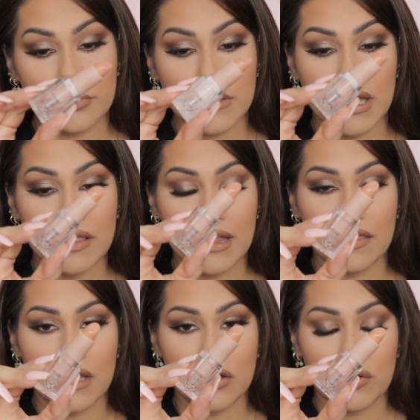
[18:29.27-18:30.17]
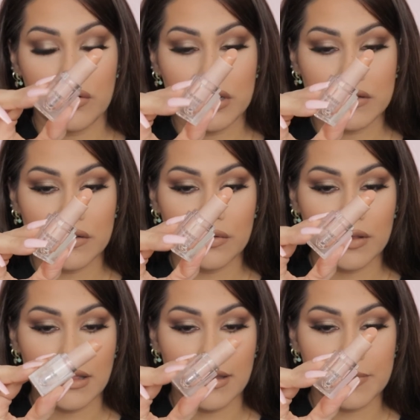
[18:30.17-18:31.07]
And then the Nude 2
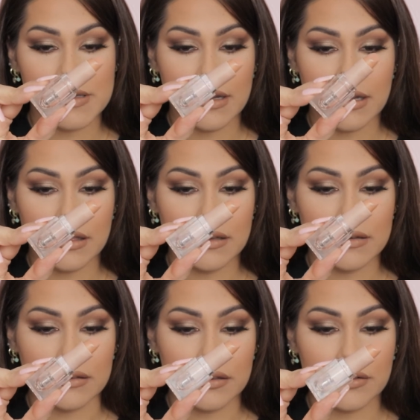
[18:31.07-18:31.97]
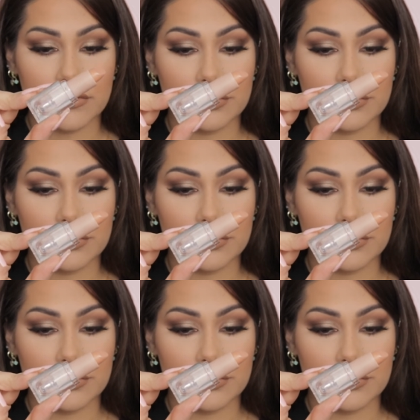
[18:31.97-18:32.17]
lipstick in the center.